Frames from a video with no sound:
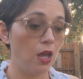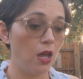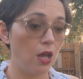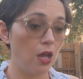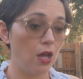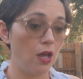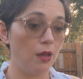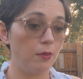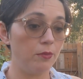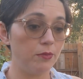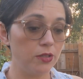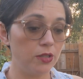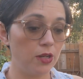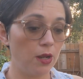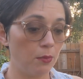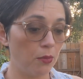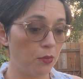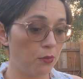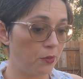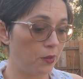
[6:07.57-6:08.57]
Um,
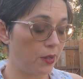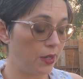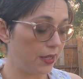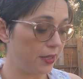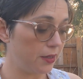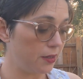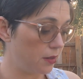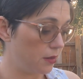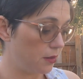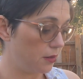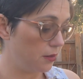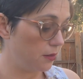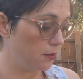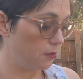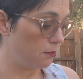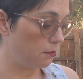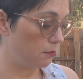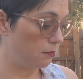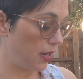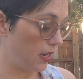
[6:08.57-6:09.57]
number one,
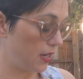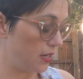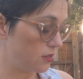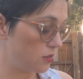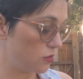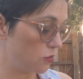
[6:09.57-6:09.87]
my